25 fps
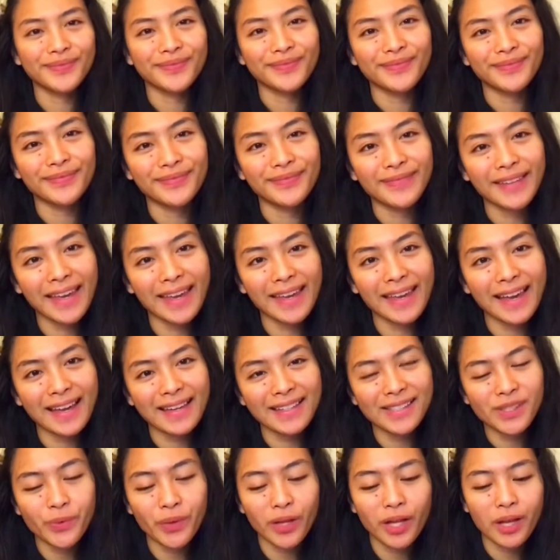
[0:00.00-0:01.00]
Hey guys,
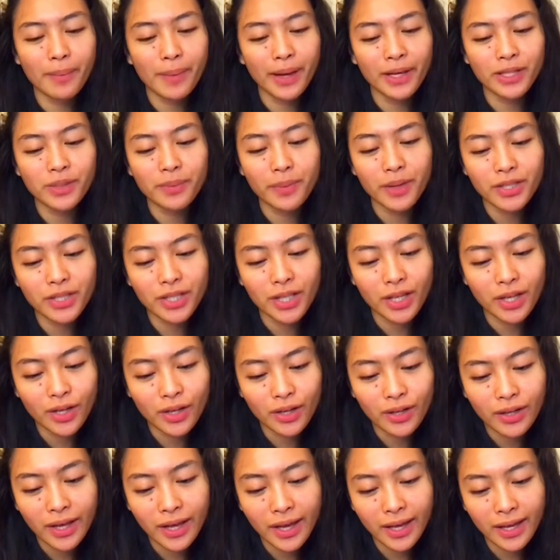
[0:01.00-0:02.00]
welcome back to my
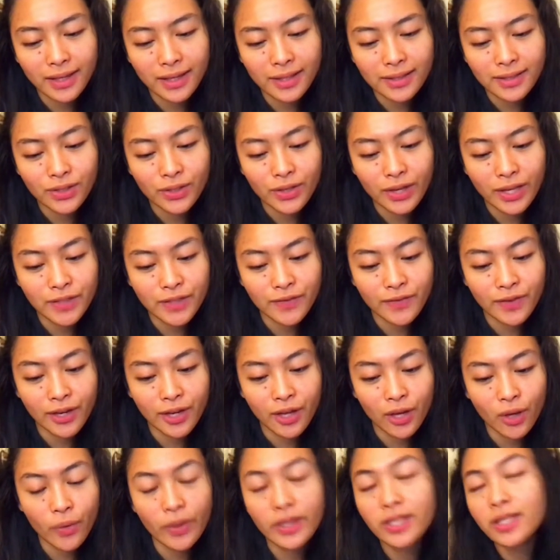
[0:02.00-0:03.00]
channel, and today's
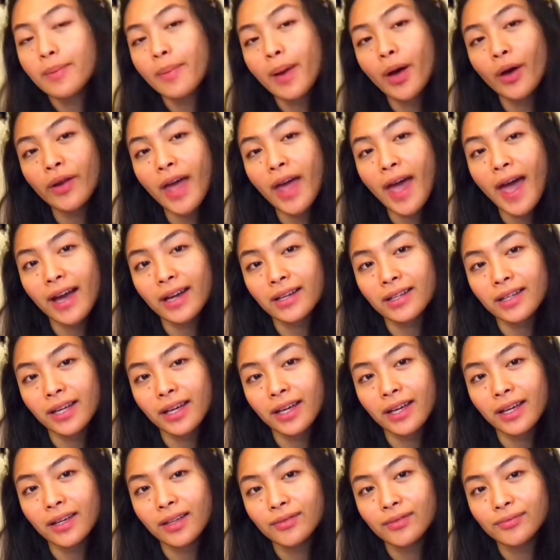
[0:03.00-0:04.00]
video is about
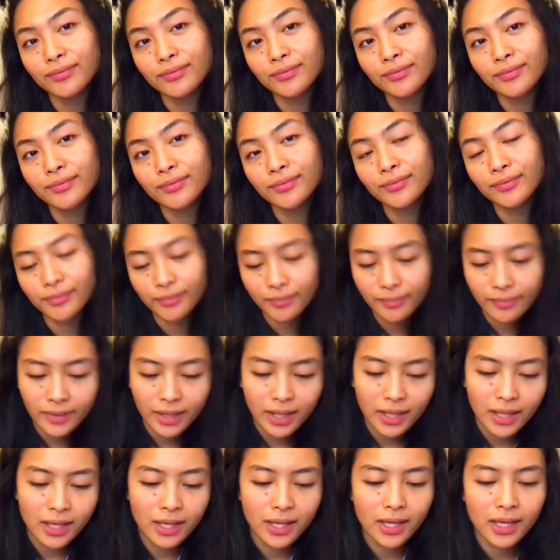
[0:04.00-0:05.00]
acne.
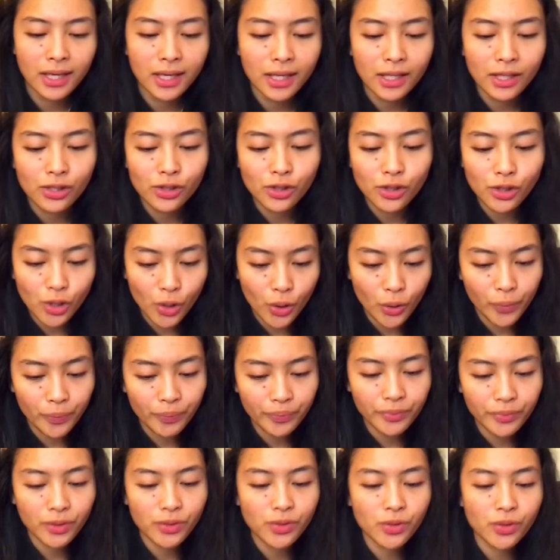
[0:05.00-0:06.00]
So,
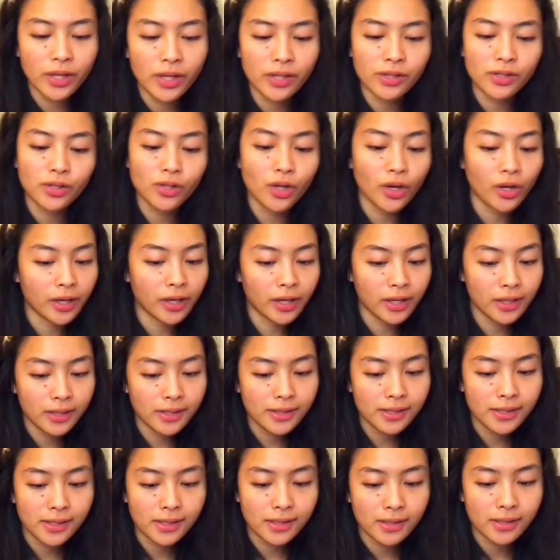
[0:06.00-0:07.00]
to get started,
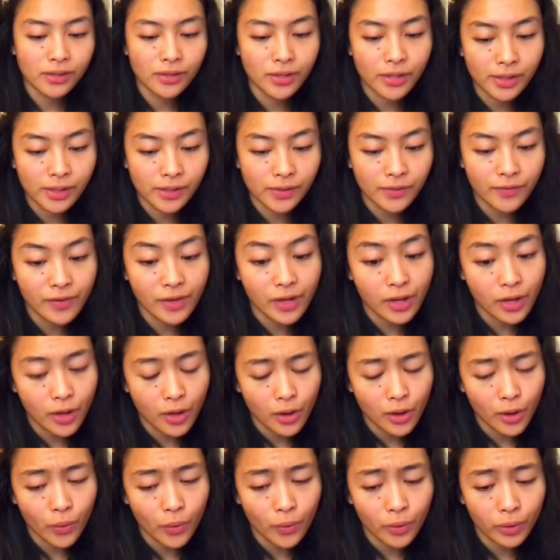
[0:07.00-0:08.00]
this
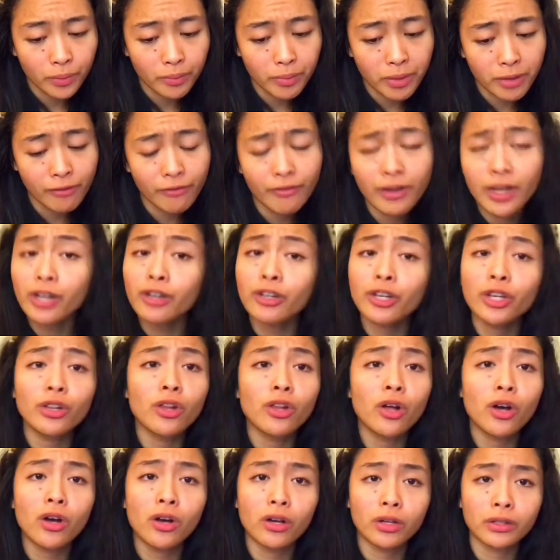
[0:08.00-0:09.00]
video will be very
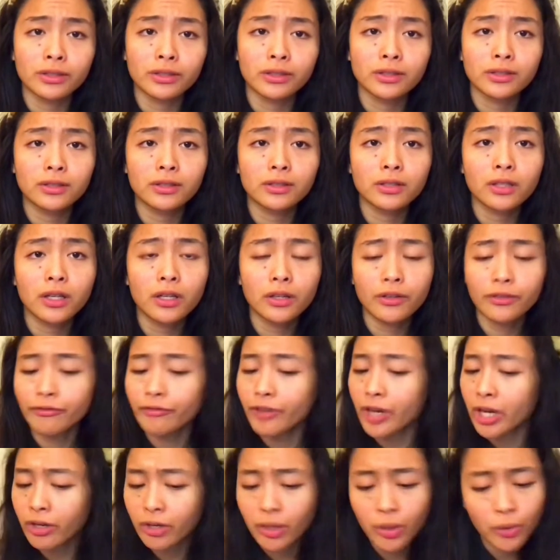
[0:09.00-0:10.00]
long,
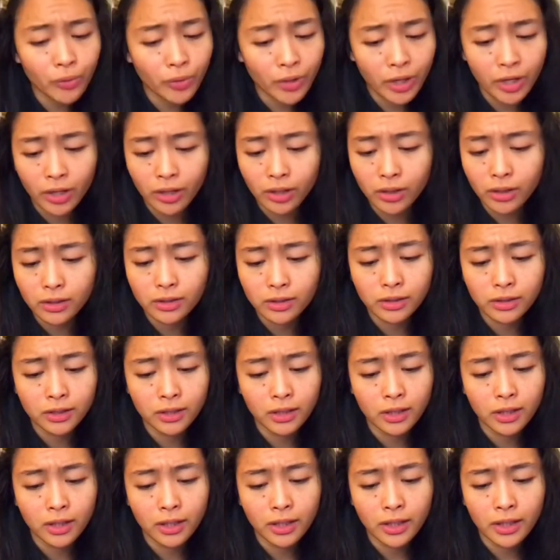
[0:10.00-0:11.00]
very real,
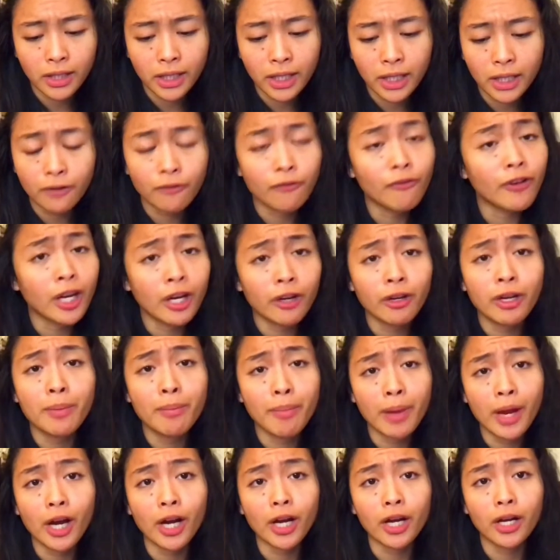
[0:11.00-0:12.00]
and very
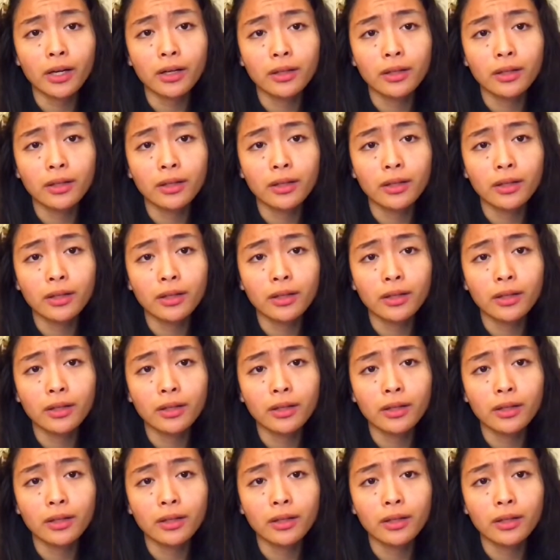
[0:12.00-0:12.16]
bare.